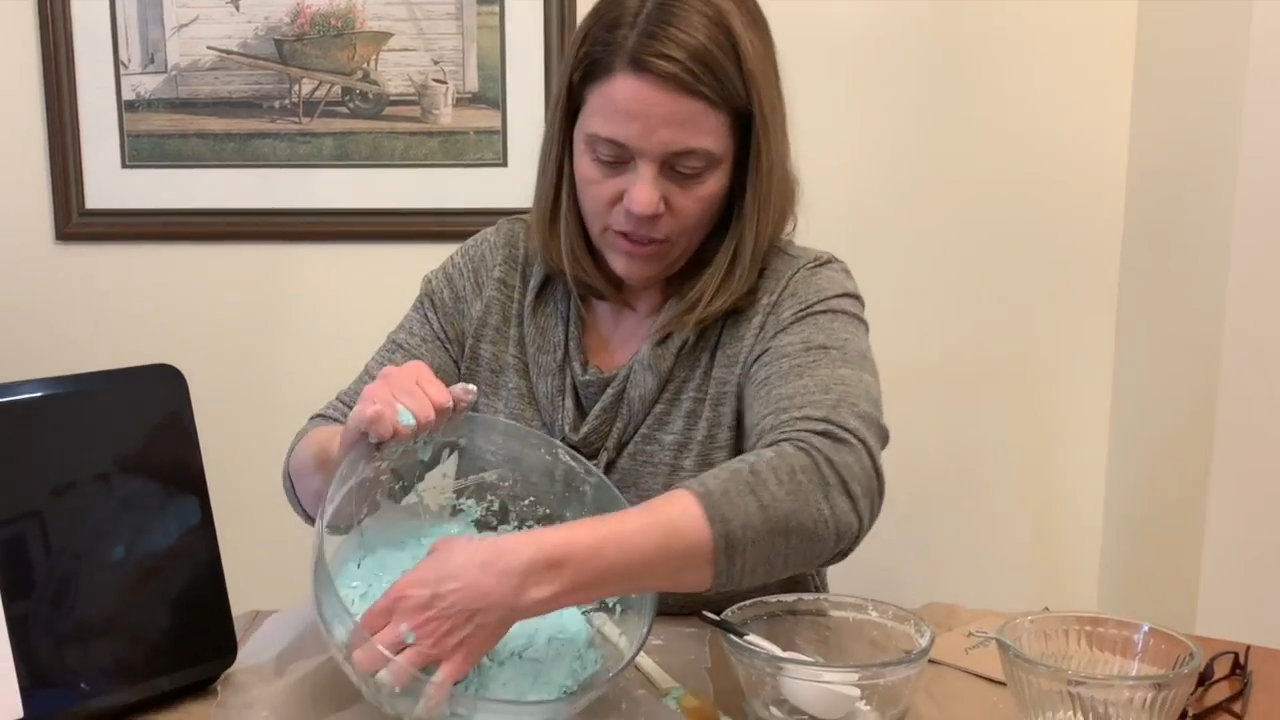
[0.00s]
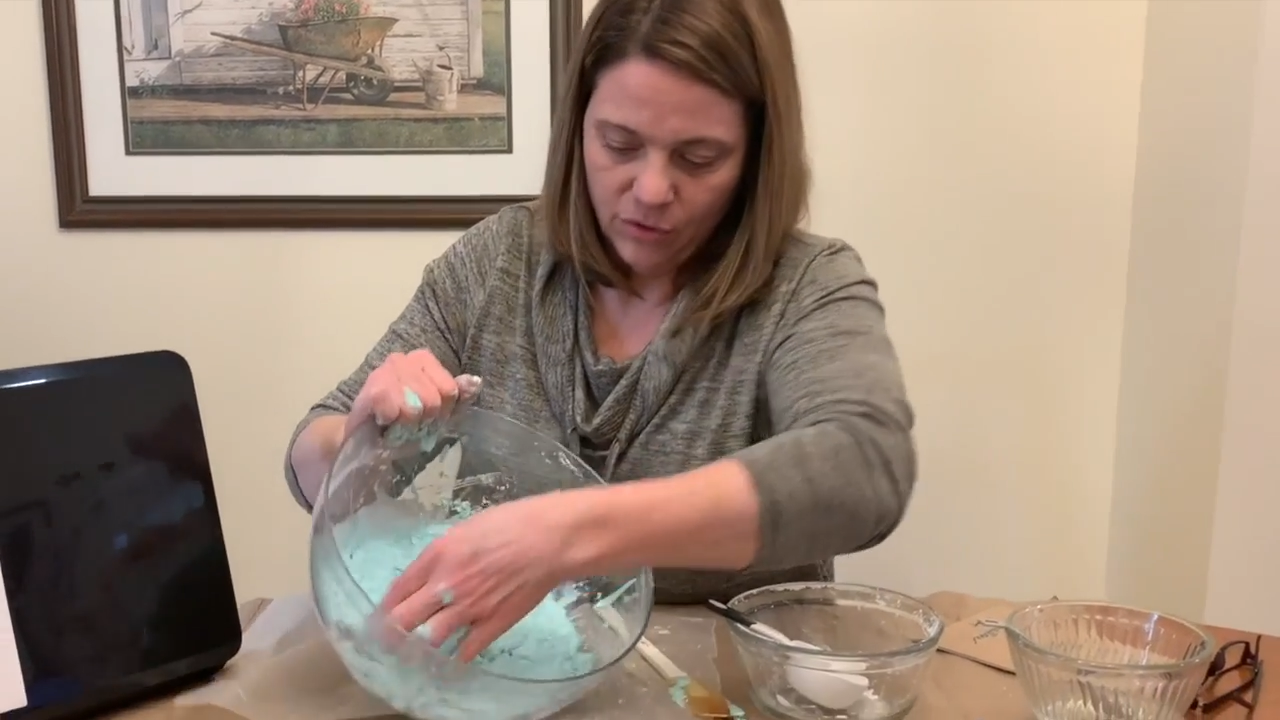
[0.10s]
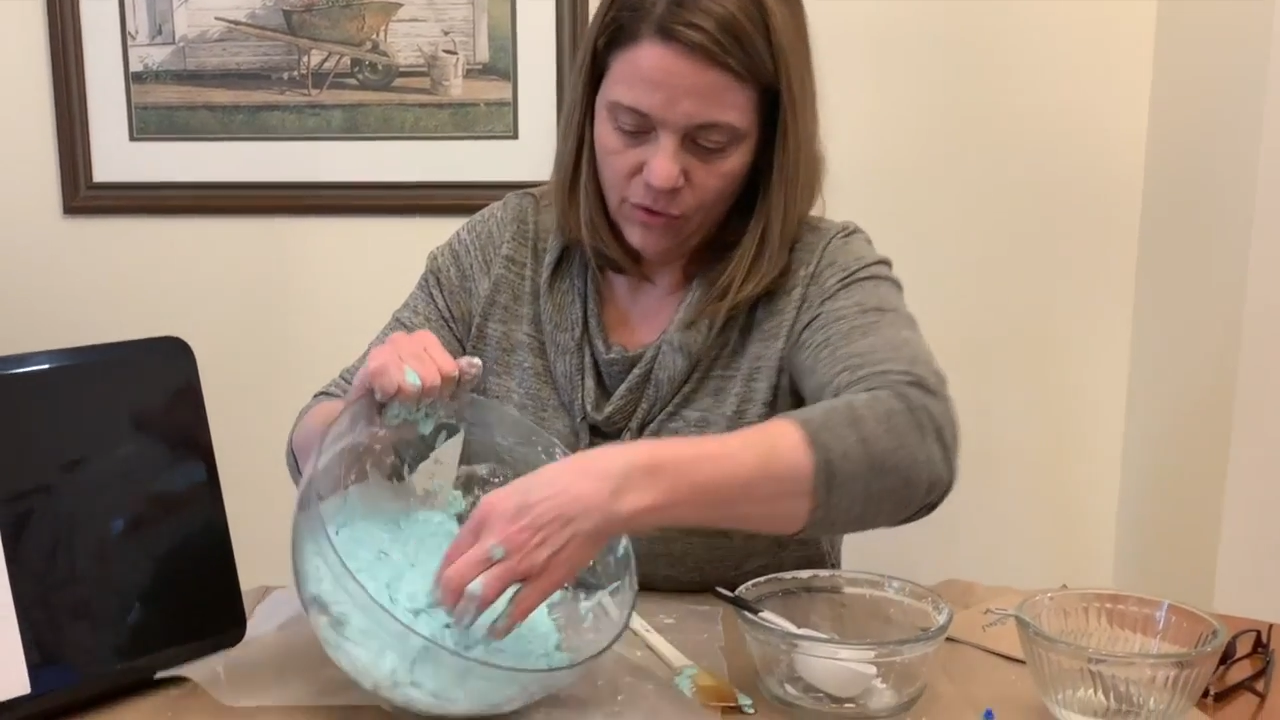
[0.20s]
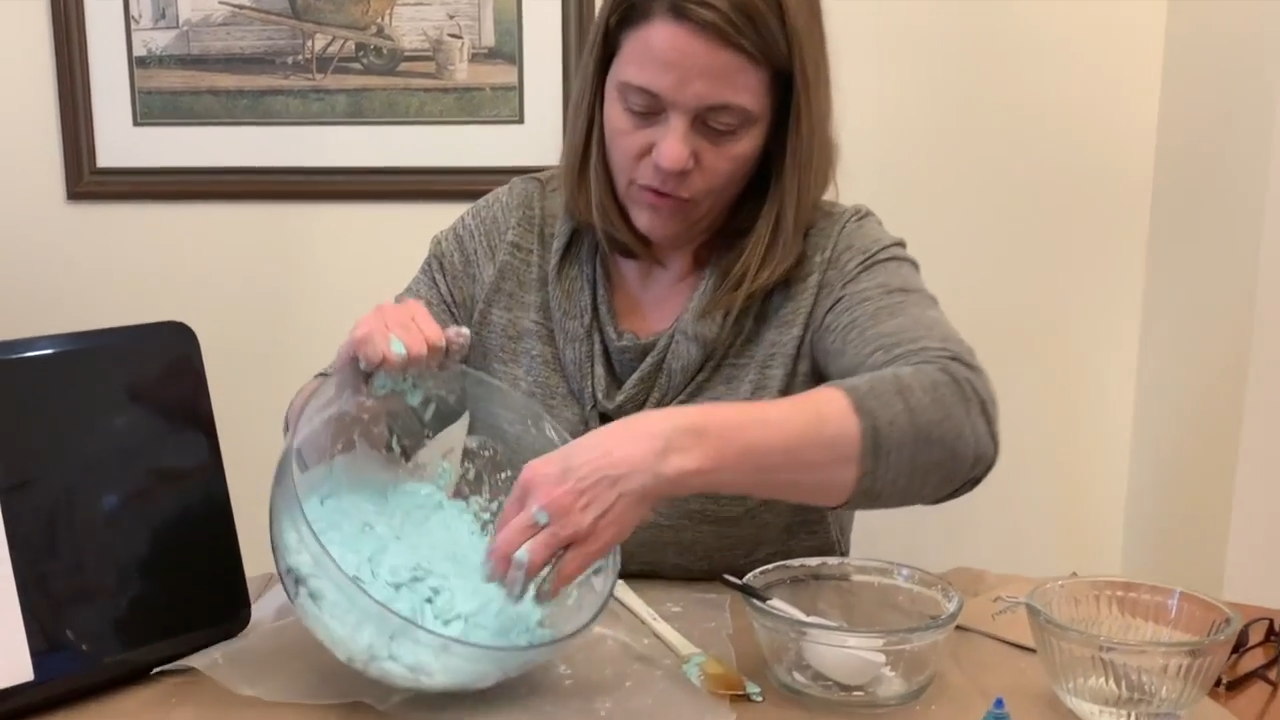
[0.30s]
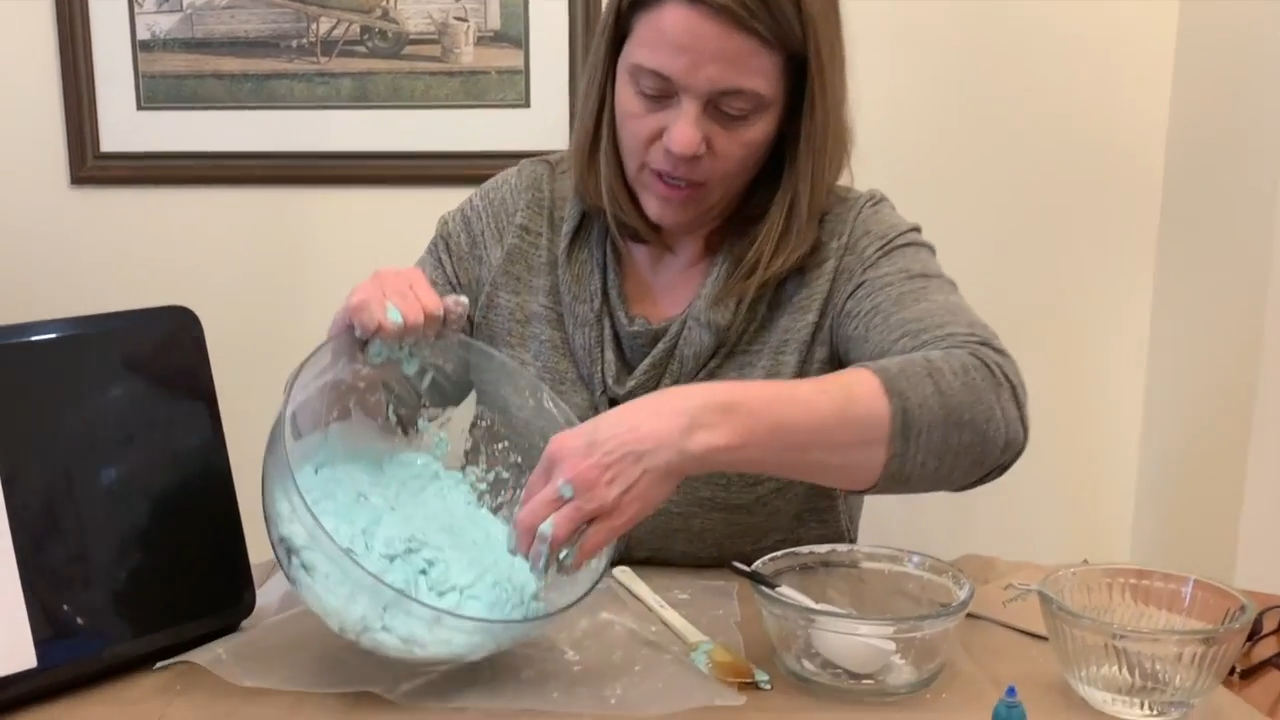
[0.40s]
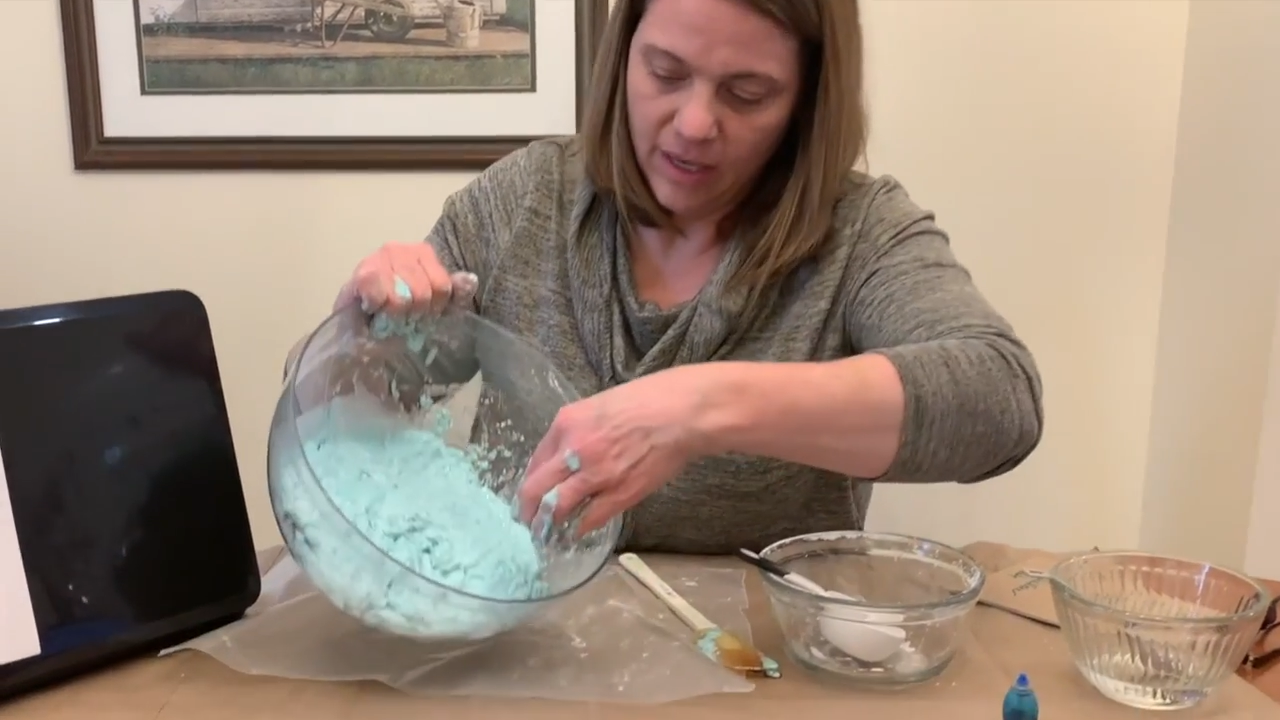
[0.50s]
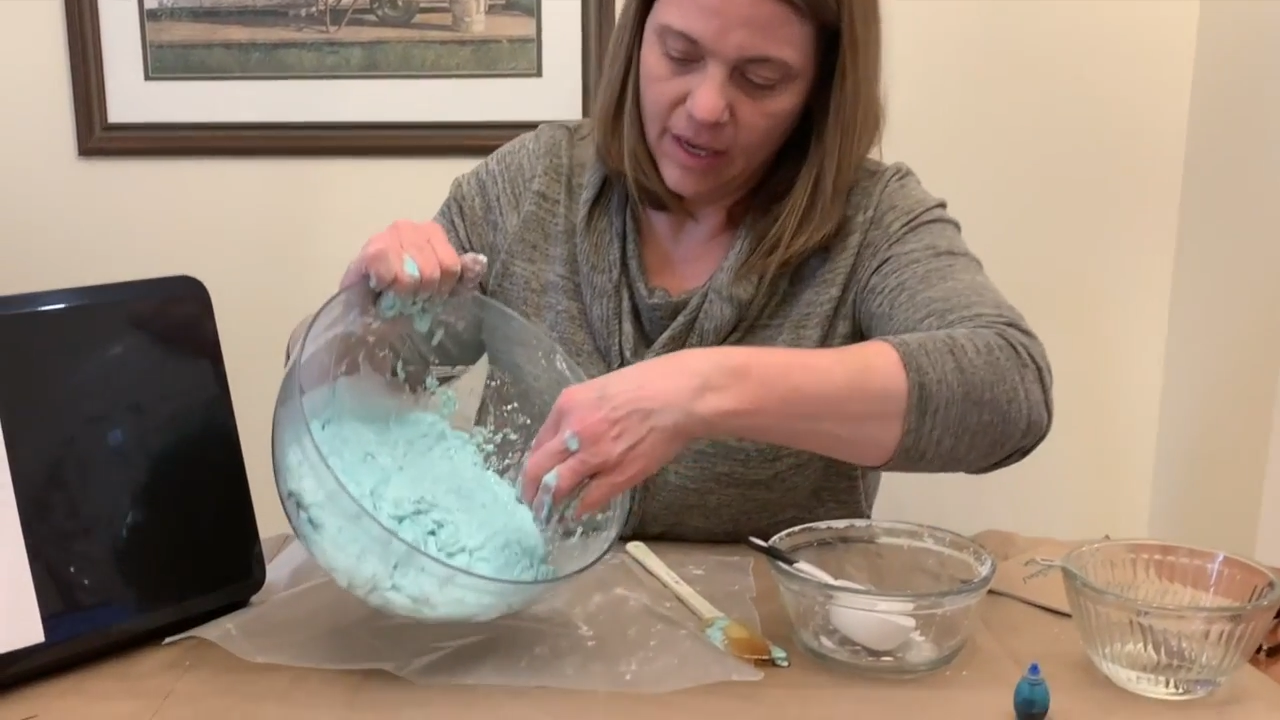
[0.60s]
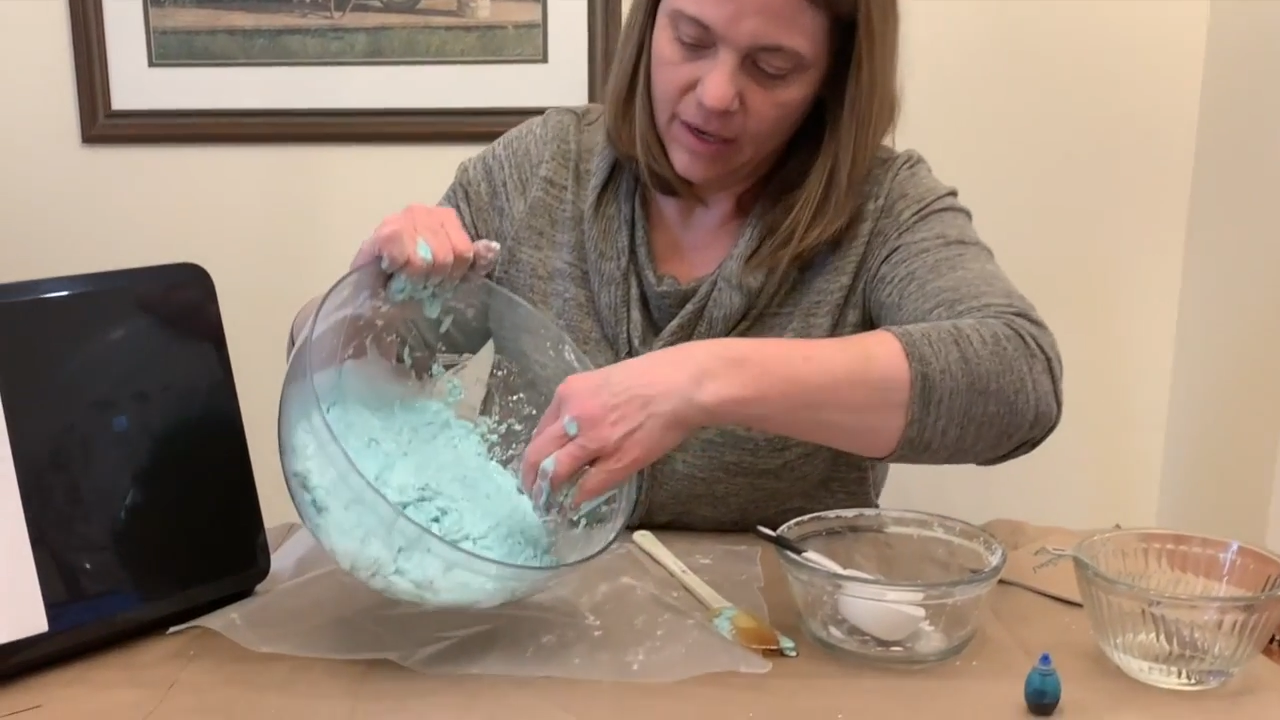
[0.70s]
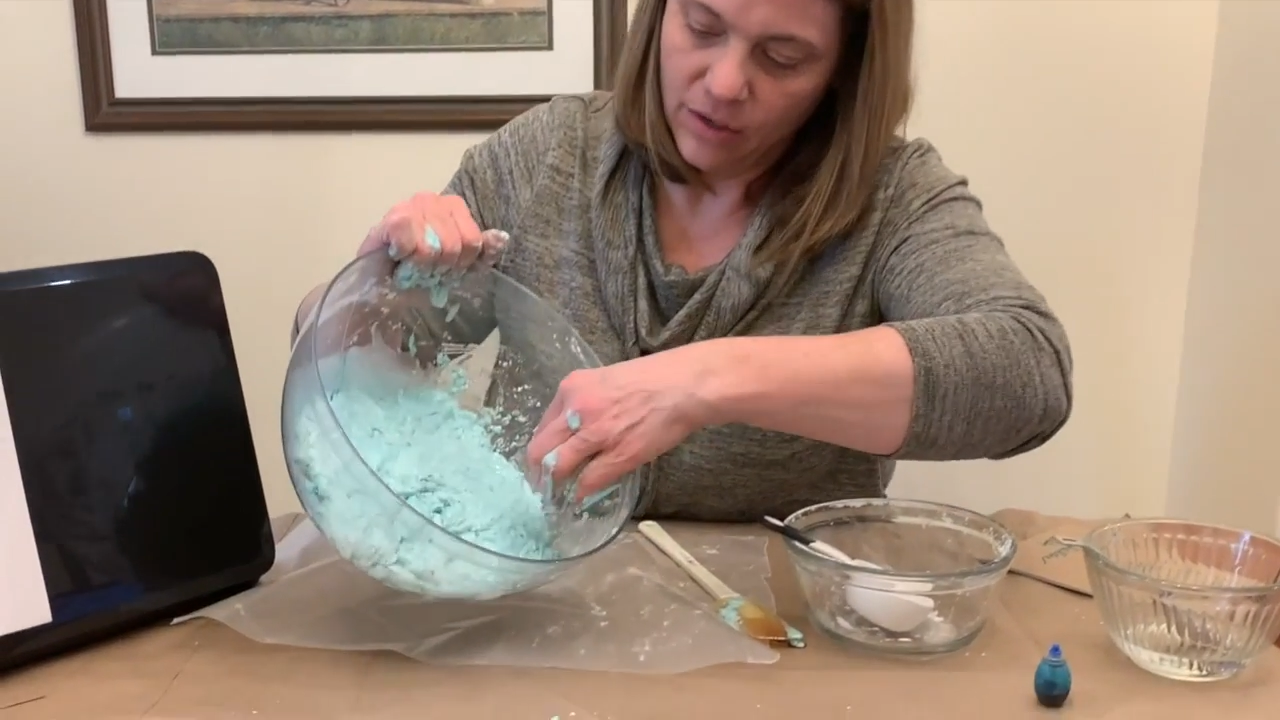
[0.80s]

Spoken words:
I don't know if you can get